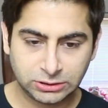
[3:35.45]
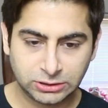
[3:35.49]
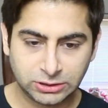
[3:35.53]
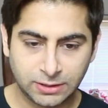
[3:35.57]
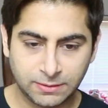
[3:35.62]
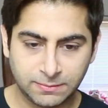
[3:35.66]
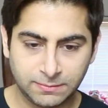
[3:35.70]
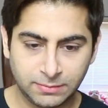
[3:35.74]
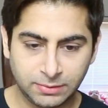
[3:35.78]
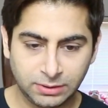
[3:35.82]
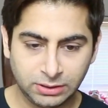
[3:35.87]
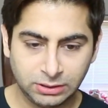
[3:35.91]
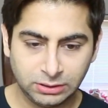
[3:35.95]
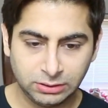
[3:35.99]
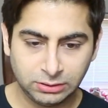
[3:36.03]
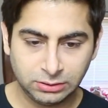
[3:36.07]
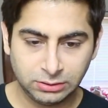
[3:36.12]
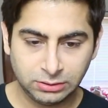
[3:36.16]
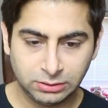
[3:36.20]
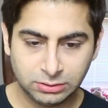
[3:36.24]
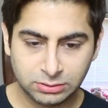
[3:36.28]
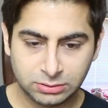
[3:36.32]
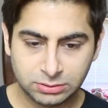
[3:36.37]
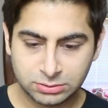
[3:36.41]

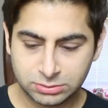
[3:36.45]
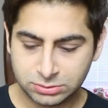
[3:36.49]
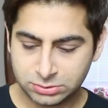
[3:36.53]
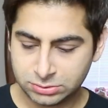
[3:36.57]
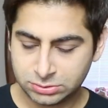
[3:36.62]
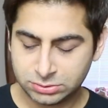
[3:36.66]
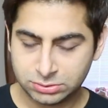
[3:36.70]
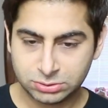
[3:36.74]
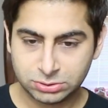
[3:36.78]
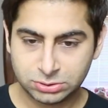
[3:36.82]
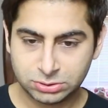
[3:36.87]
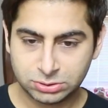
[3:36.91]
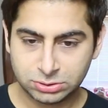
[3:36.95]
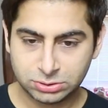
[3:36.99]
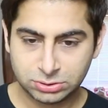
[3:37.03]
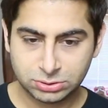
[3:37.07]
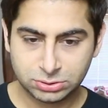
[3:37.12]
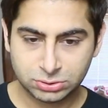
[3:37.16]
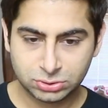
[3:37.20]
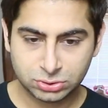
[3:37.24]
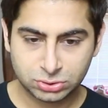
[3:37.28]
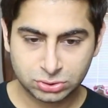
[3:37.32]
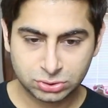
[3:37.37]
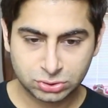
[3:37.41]
Tamil
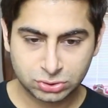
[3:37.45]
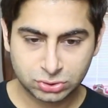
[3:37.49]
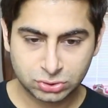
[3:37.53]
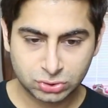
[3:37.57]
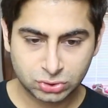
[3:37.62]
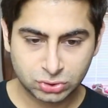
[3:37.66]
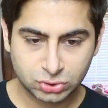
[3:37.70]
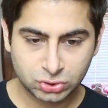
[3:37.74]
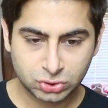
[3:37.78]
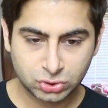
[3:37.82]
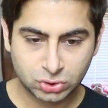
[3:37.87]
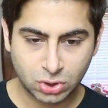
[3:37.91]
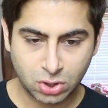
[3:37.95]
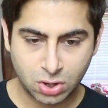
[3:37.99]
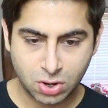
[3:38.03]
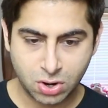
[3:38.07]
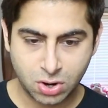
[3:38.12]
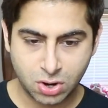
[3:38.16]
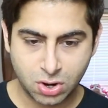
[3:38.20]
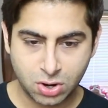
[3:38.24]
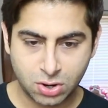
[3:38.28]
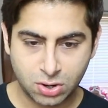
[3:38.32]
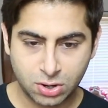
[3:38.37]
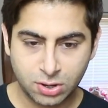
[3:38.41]

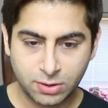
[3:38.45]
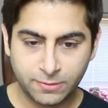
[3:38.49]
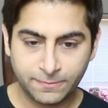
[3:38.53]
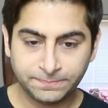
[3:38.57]
song.